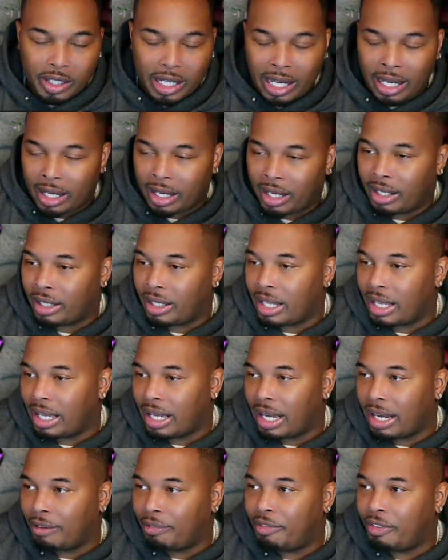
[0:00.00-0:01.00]
And
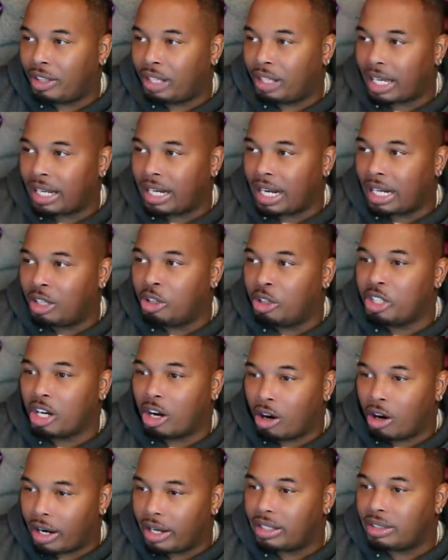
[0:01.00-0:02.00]
I feel like, and I know your
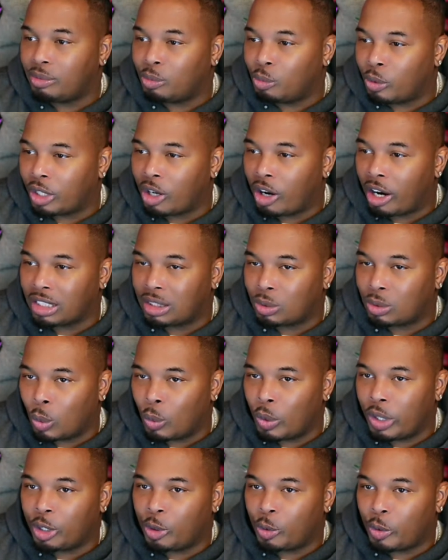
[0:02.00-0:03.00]
heart, regardless of what
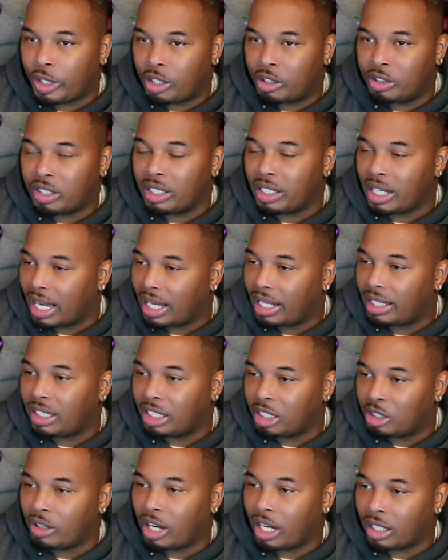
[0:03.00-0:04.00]
we agree on or not. I think
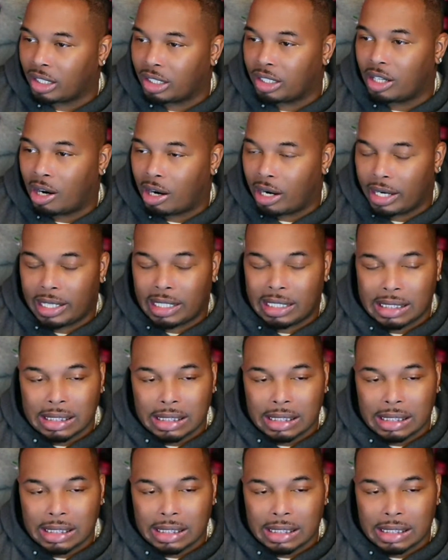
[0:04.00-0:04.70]
you got a good heart.